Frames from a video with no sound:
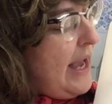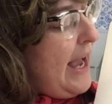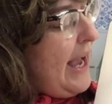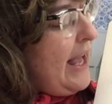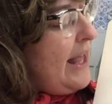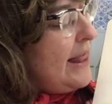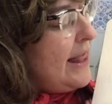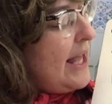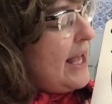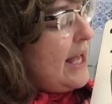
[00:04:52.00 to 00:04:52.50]

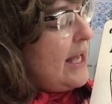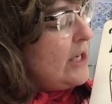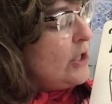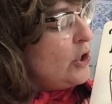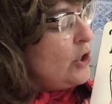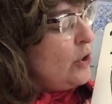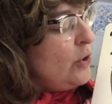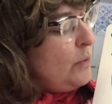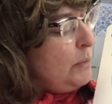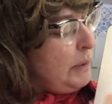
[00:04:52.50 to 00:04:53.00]
And then
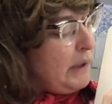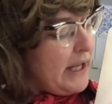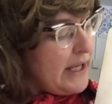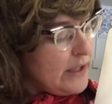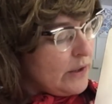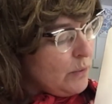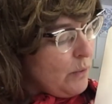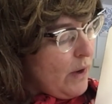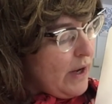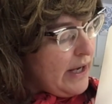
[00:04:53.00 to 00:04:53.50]
2
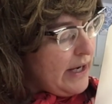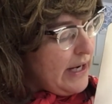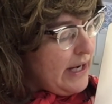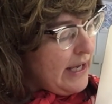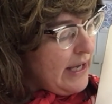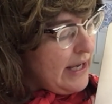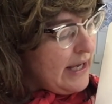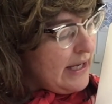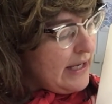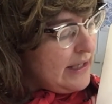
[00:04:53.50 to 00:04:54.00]
plus 1
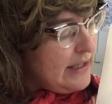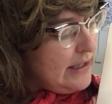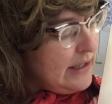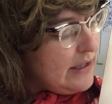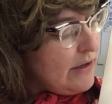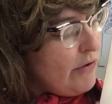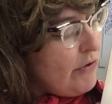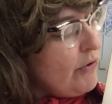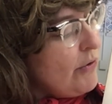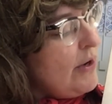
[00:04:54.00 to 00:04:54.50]
is
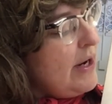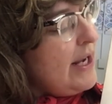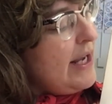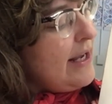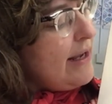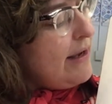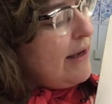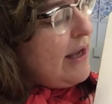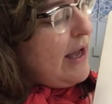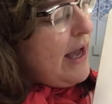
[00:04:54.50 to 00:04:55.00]

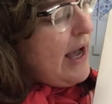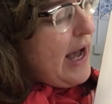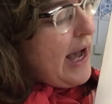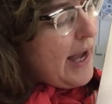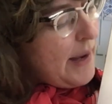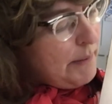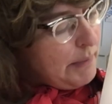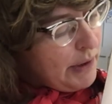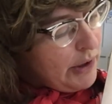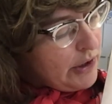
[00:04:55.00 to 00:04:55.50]
3.
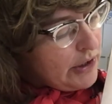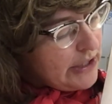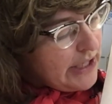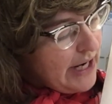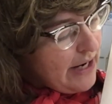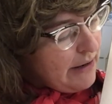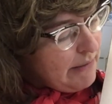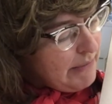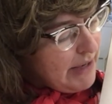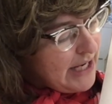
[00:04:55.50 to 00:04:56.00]
I pull
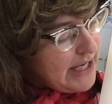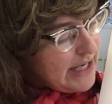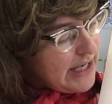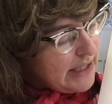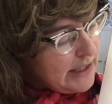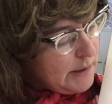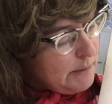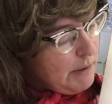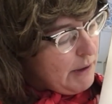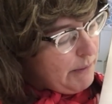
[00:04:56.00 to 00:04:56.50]
down my
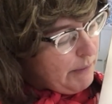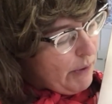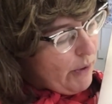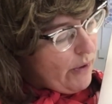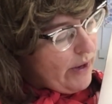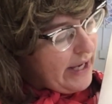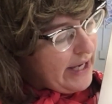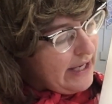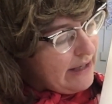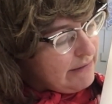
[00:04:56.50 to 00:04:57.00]
decimal
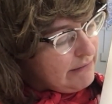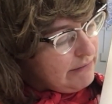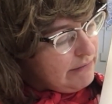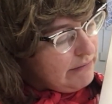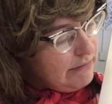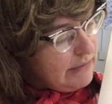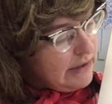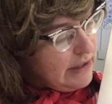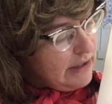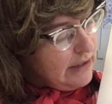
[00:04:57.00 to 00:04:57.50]
point.
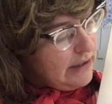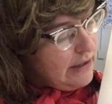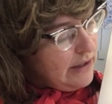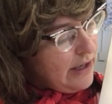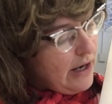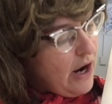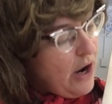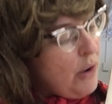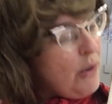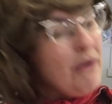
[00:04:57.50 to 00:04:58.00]

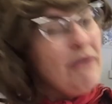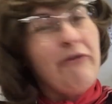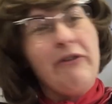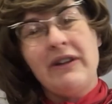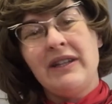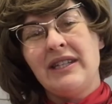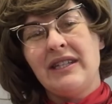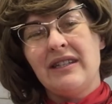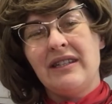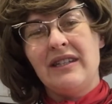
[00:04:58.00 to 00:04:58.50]
Oh, if
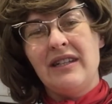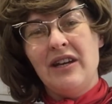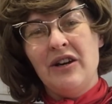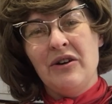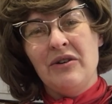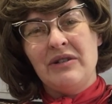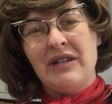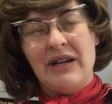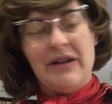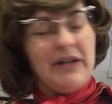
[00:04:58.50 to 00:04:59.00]
it's a
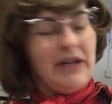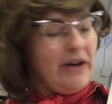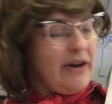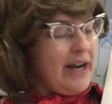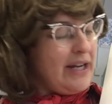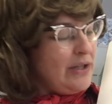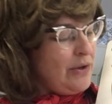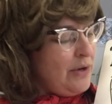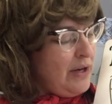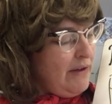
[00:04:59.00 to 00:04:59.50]
0 down here, I
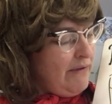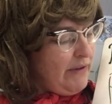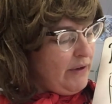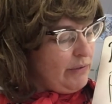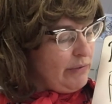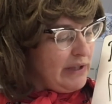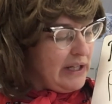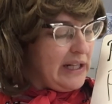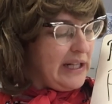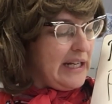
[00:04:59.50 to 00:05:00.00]
don't even
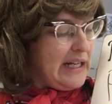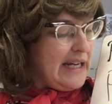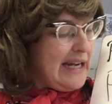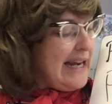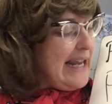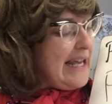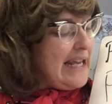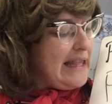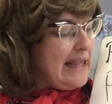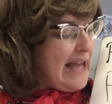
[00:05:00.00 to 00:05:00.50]
really
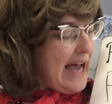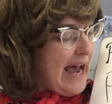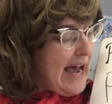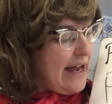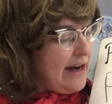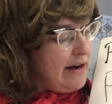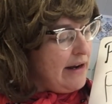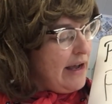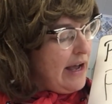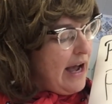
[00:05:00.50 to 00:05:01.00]
need
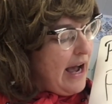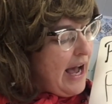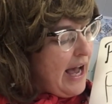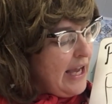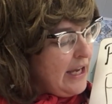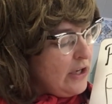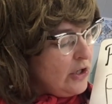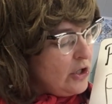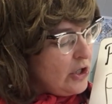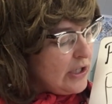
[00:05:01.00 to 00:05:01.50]
that. I
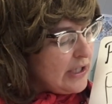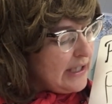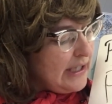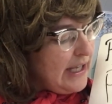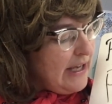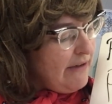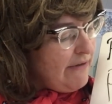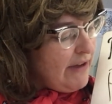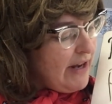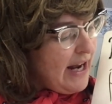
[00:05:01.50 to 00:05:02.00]
could just
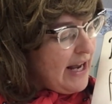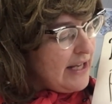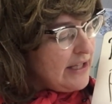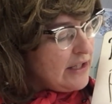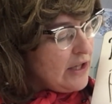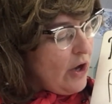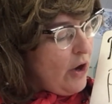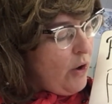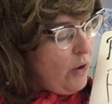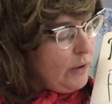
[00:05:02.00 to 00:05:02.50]
leave it as
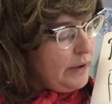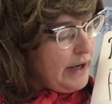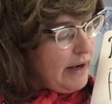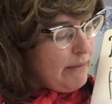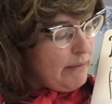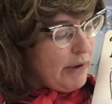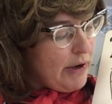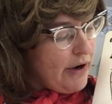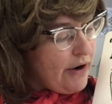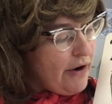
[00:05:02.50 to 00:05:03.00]
the whole
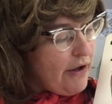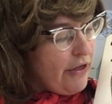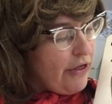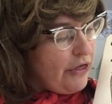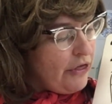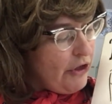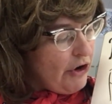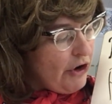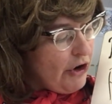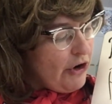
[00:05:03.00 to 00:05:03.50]
number
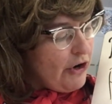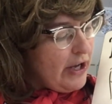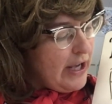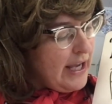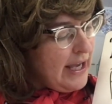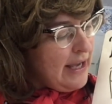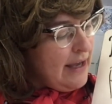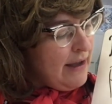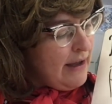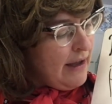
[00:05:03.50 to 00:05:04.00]
30.